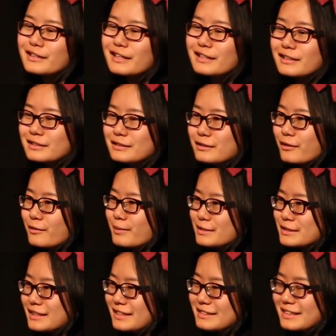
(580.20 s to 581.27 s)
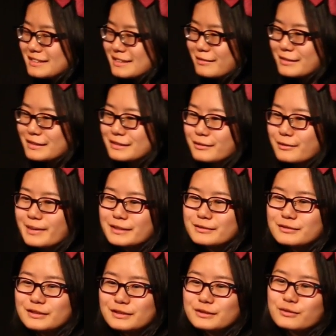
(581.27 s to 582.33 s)
I like to talk about CSS, I always go back
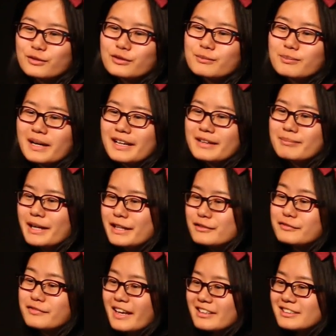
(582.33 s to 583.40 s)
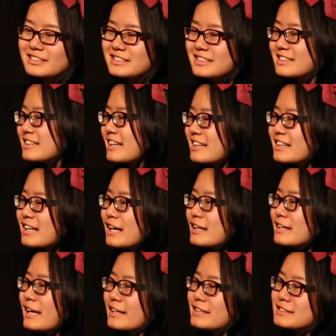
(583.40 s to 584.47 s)
to this quote by Michael Fetter saying that
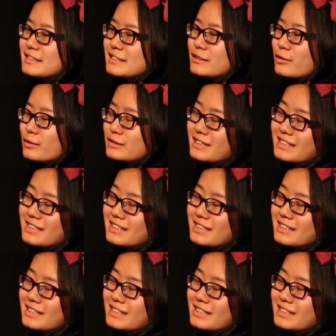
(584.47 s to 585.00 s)
legacy code